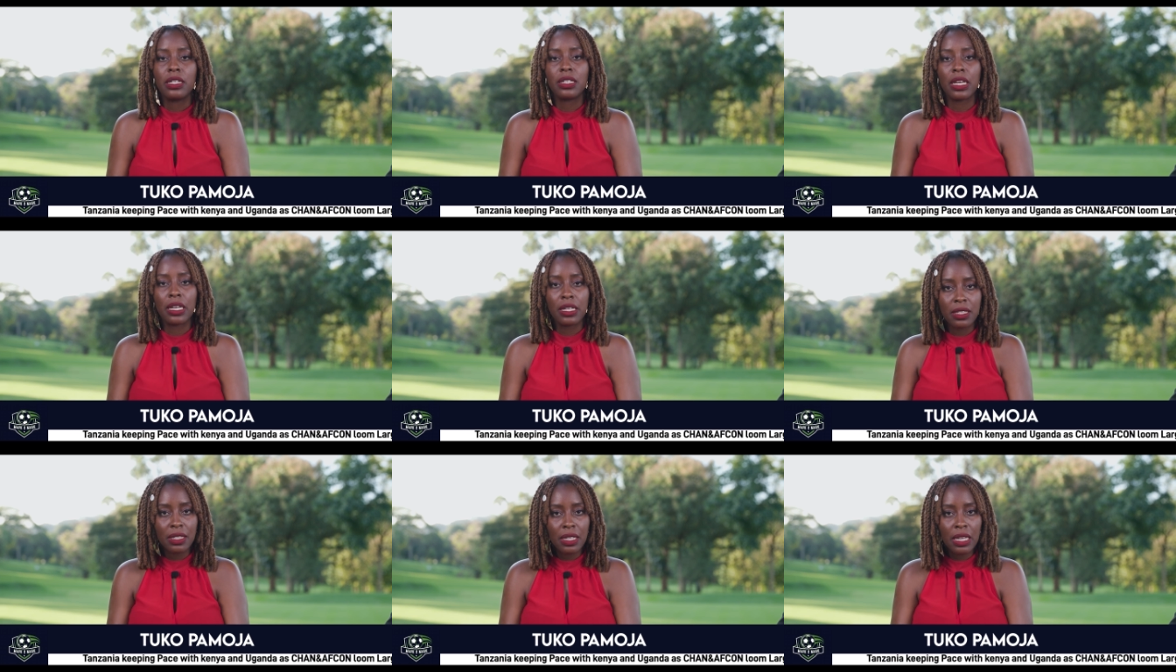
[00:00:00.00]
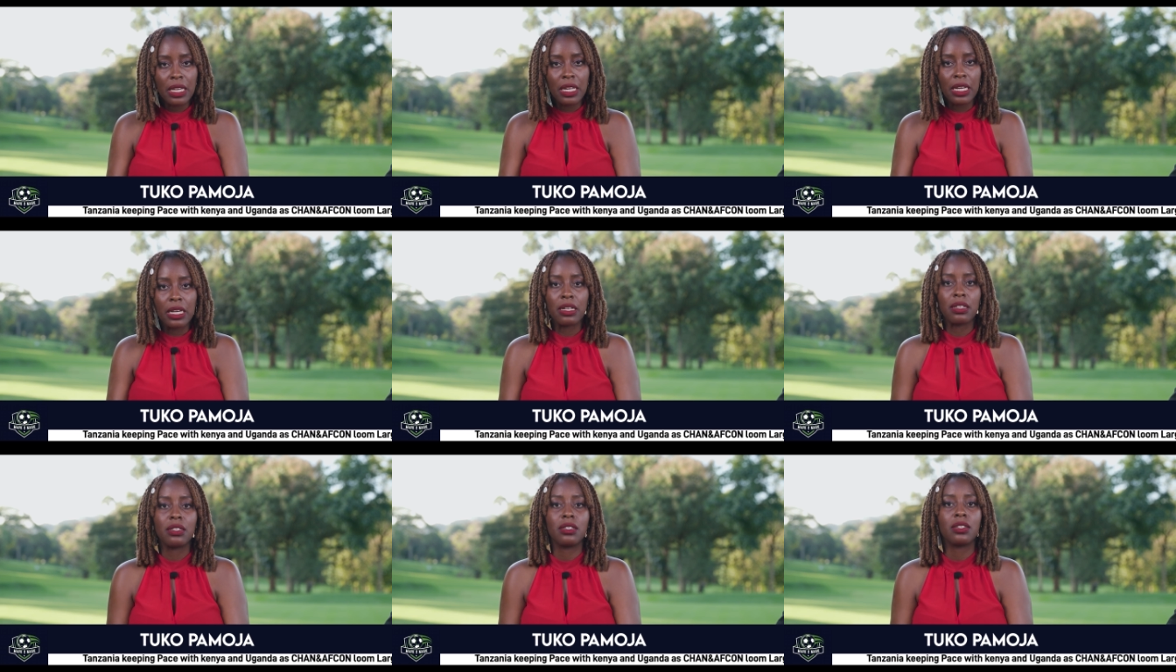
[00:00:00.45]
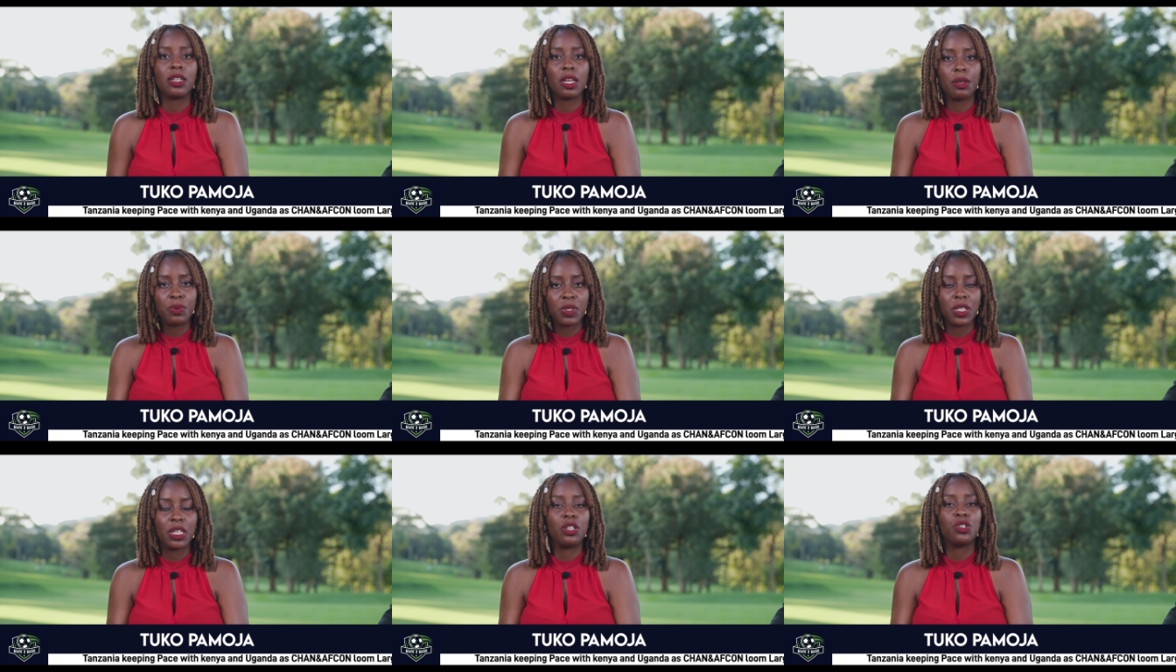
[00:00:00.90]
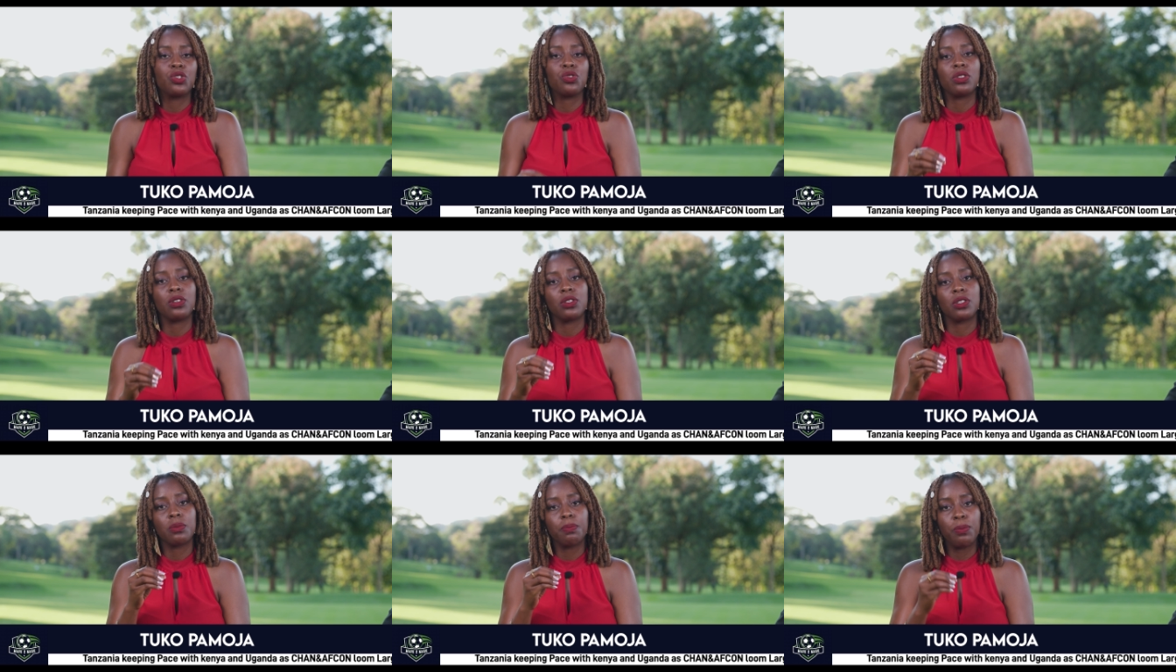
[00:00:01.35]
Tanzania steps
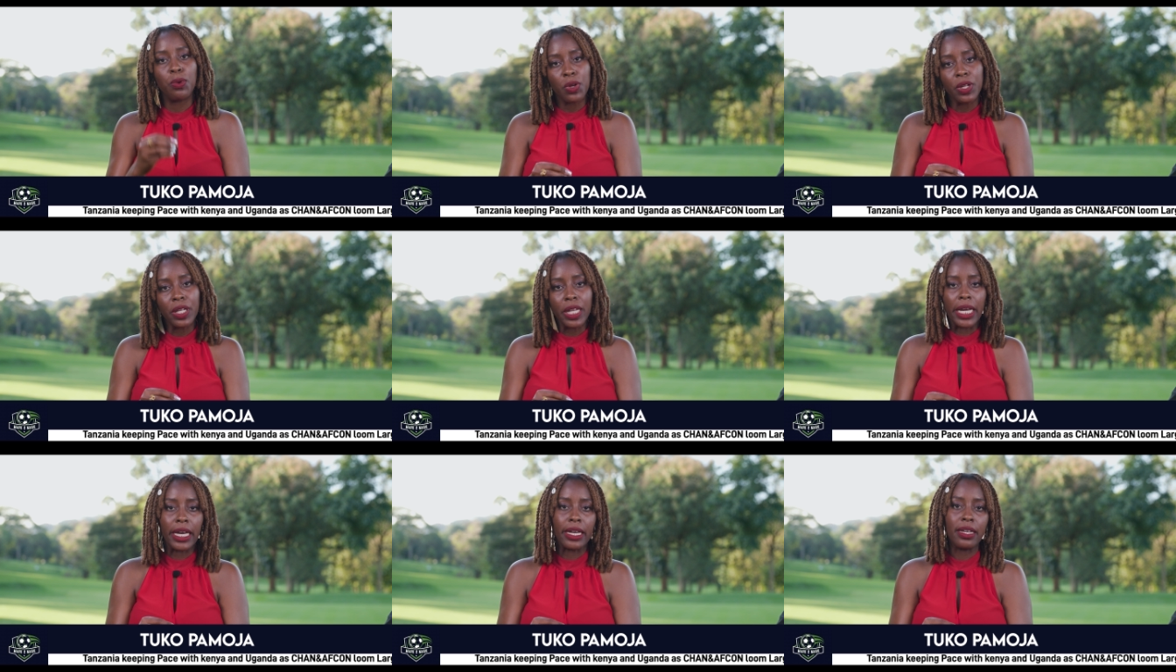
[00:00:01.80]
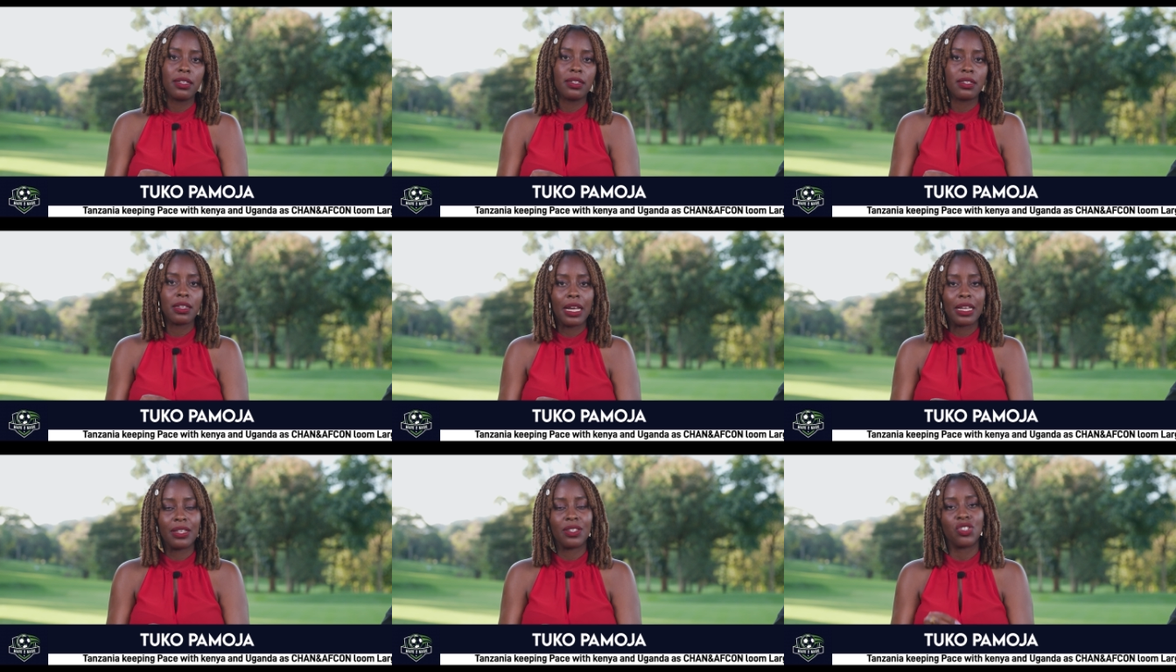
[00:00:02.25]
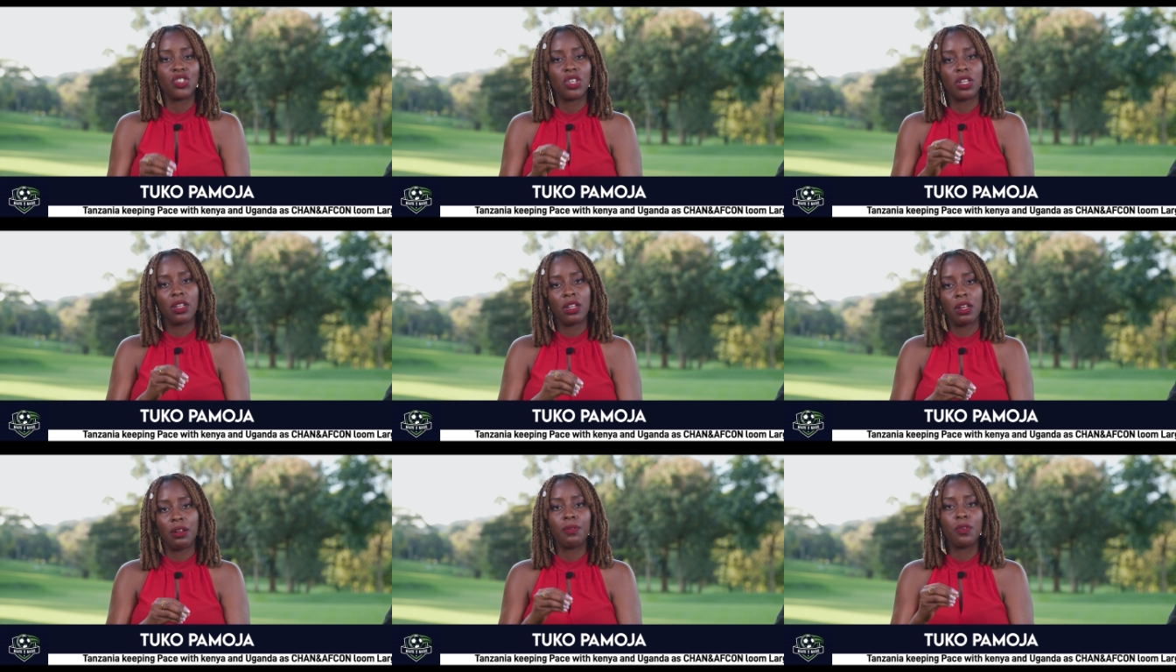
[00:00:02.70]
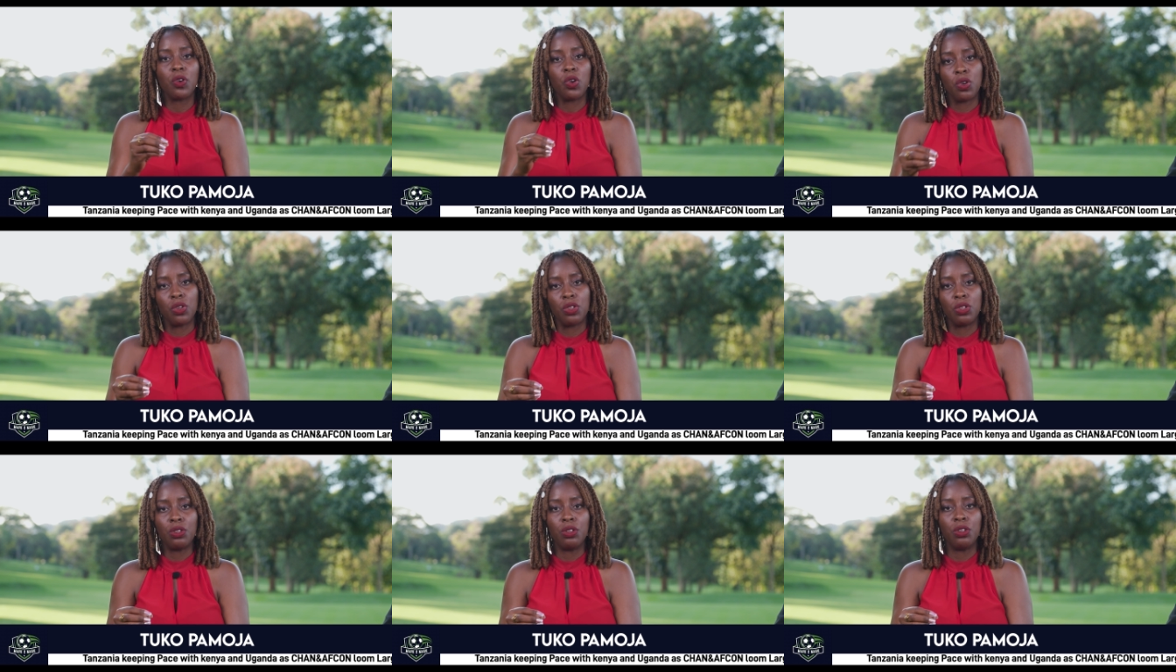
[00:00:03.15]
into the spotlight as CHAN and
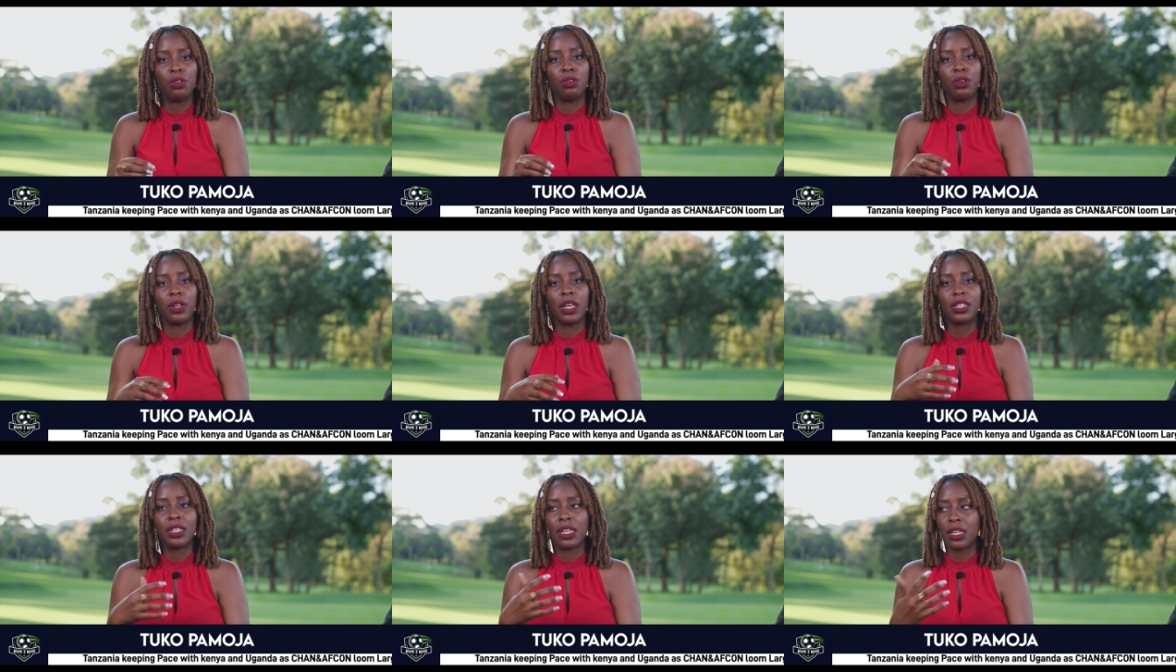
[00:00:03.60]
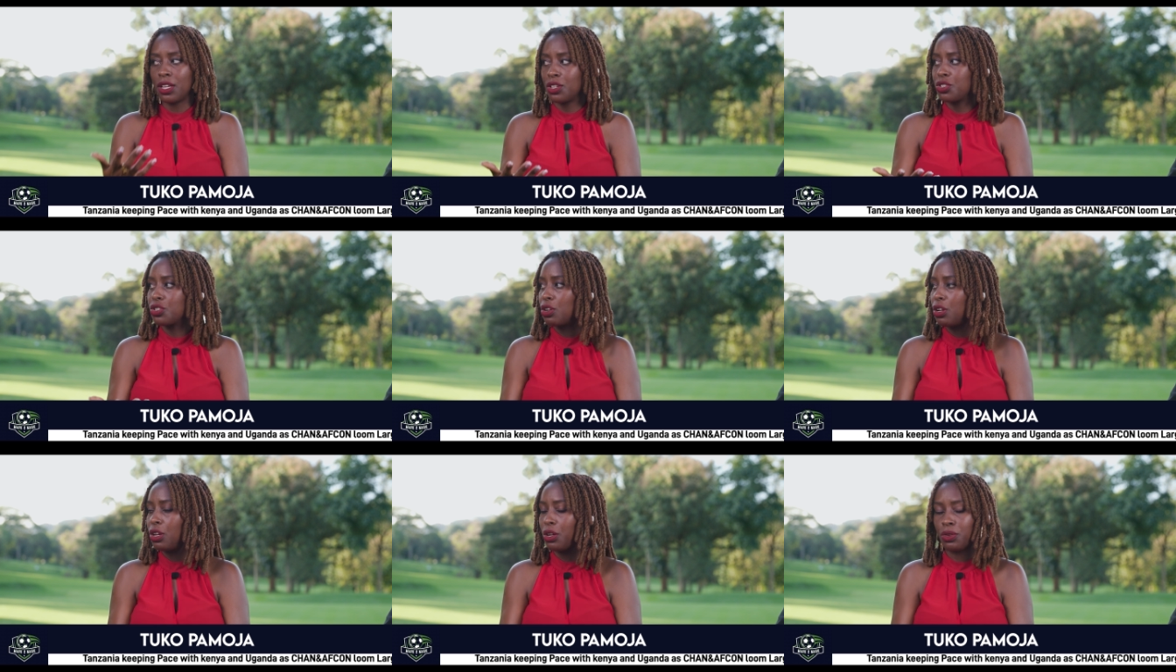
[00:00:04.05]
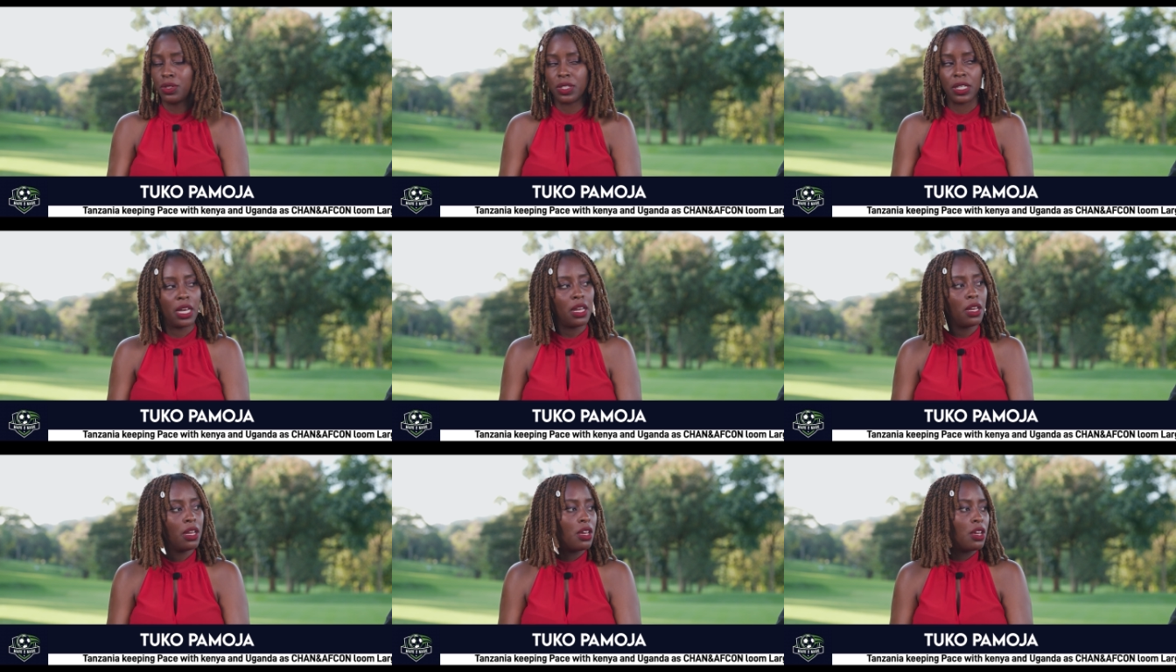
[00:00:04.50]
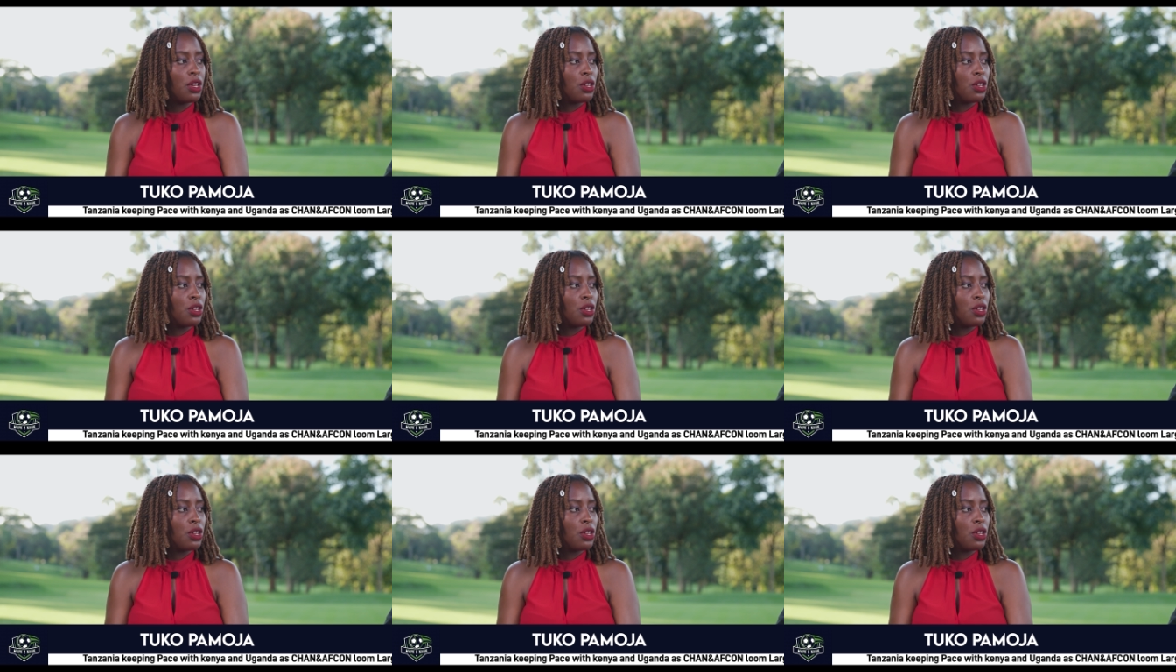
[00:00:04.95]
AFCON, get an inch closer.